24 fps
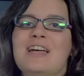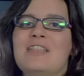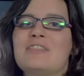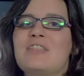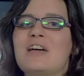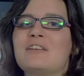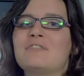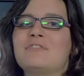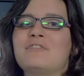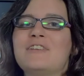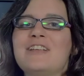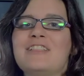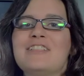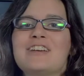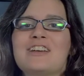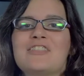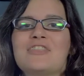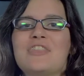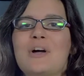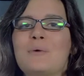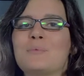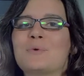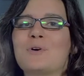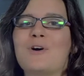that feeling
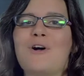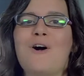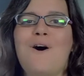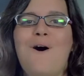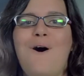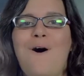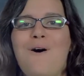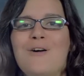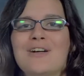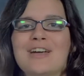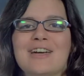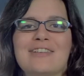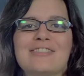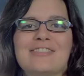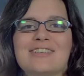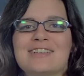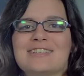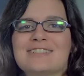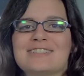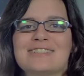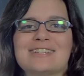that we're all in this